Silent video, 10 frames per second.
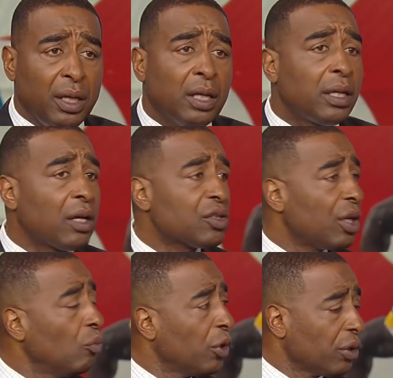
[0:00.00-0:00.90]
Now,
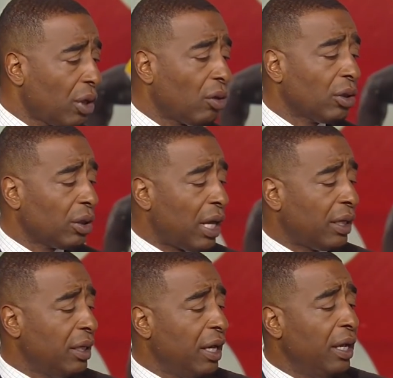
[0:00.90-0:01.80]
somewhere along the line,
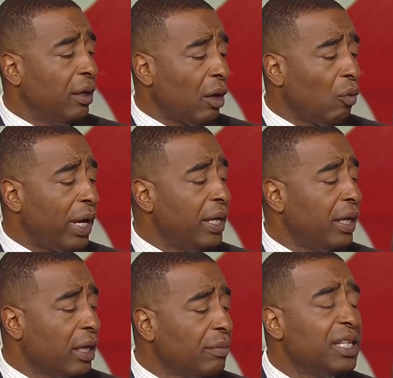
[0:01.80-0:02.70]
away,
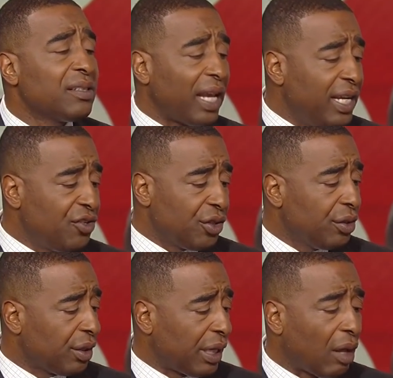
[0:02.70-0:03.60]
him and his agent,
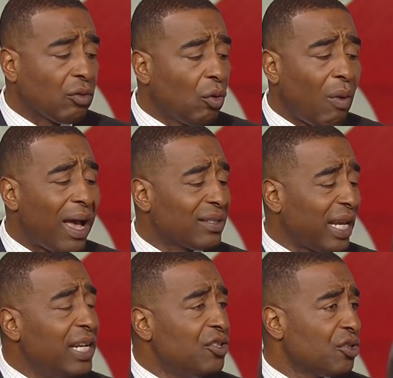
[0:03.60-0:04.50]
and I don't know why his
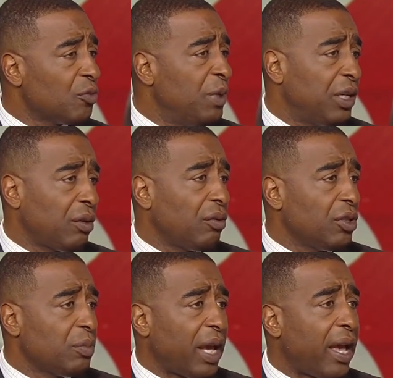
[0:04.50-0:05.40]
agent's speaking on his
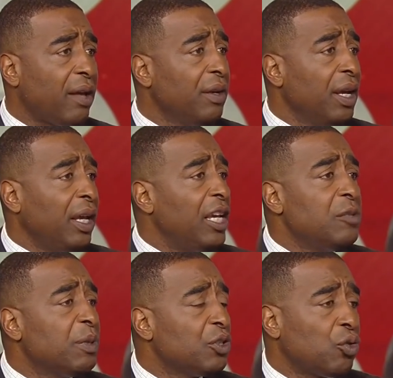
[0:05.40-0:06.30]
behalf, he's
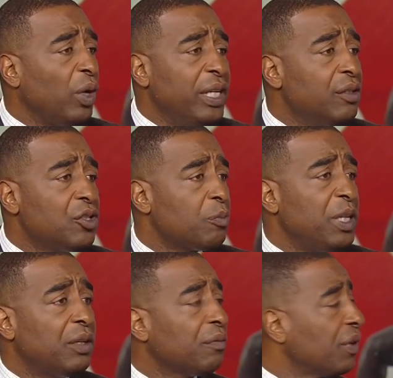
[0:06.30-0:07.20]
been tweeting,
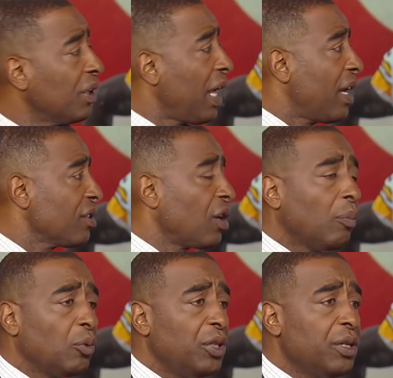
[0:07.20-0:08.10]
speaking for the last
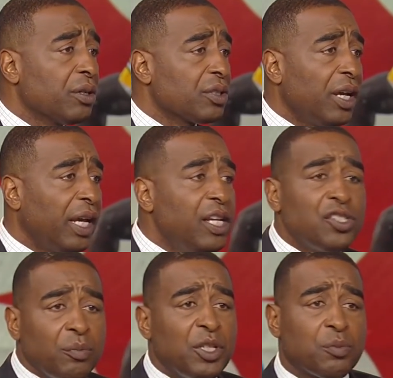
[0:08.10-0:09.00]
couple years. He
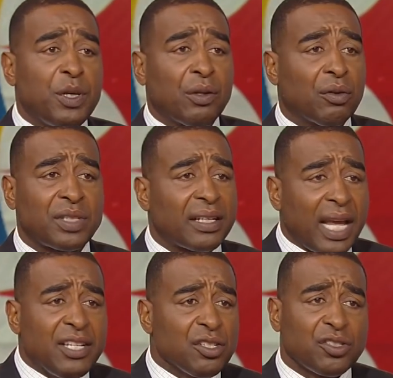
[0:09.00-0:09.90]
should be speaking on that.
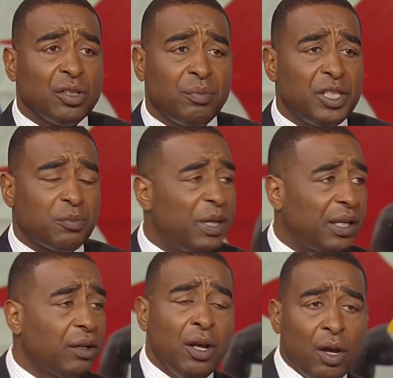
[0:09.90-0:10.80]
Agent shouldn't be
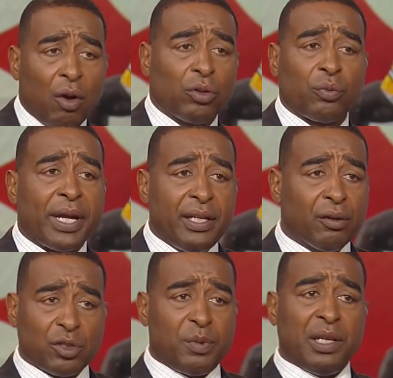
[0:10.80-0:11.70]
speaking on the radio,
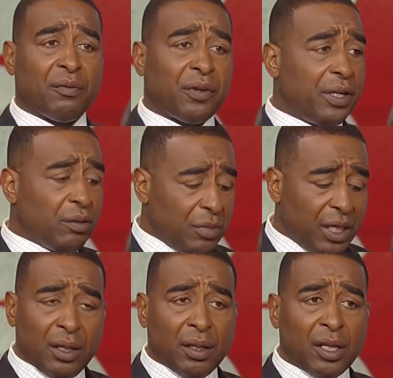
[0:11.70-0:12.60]
speaking for him.
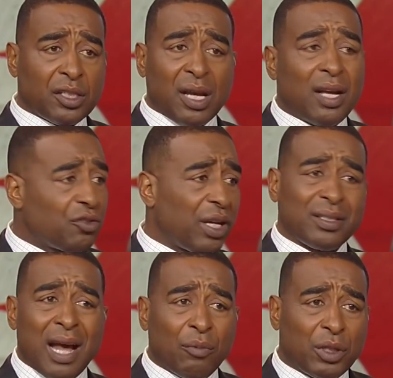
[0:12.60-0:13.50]
His contract's
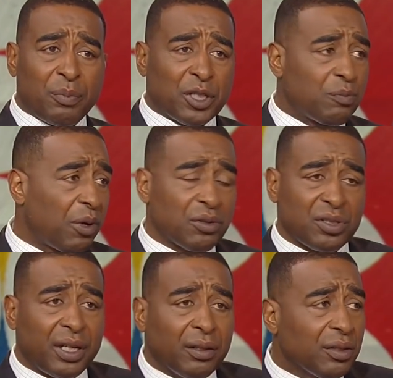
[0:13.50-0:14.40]
not with the Pittsburgh
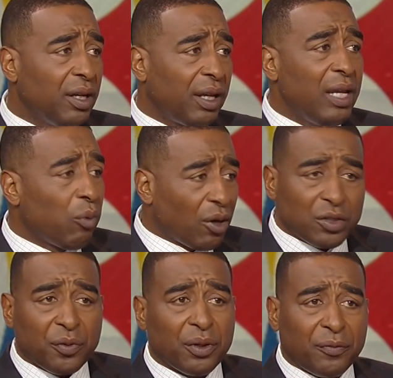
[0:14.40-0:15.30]
Steelers. He works
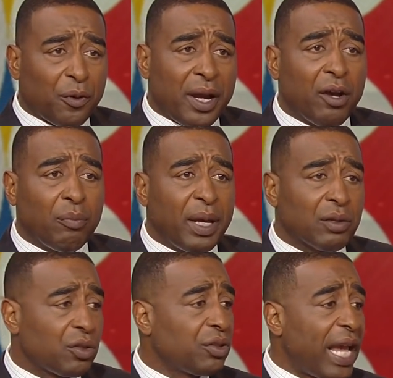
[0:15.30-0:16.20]
for, for L. Bell.
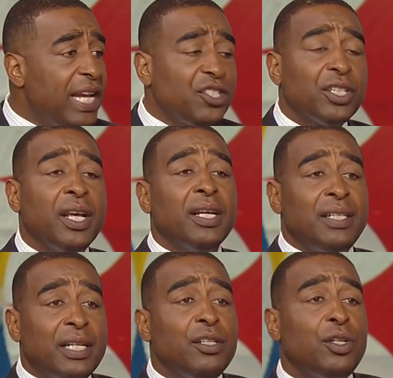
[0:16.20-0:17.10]
So his agent
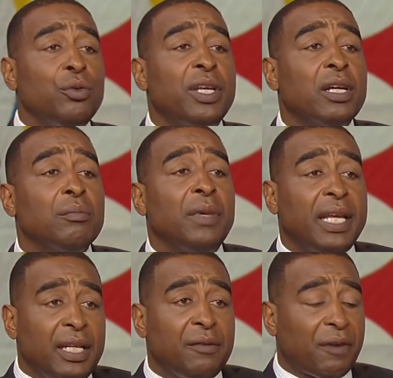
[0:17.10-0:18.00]
didn't do him
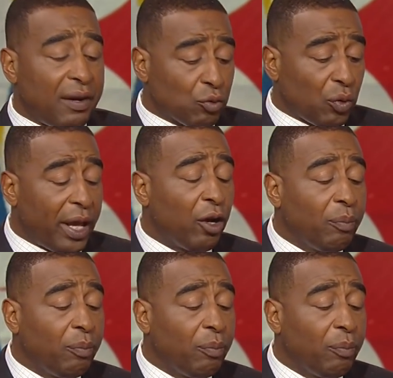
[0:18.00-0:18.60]
any favors. L.